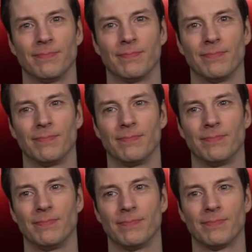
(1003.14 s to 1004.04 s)

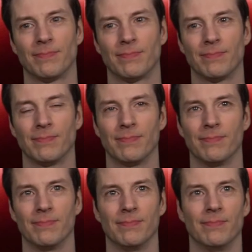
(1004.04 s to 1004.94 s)

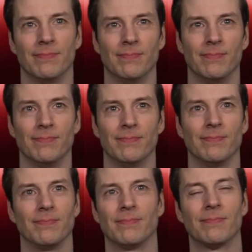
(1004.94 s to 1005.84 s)

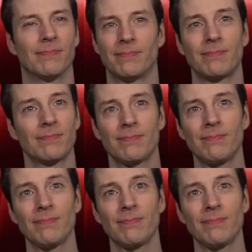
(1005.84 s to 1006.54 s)
(silent)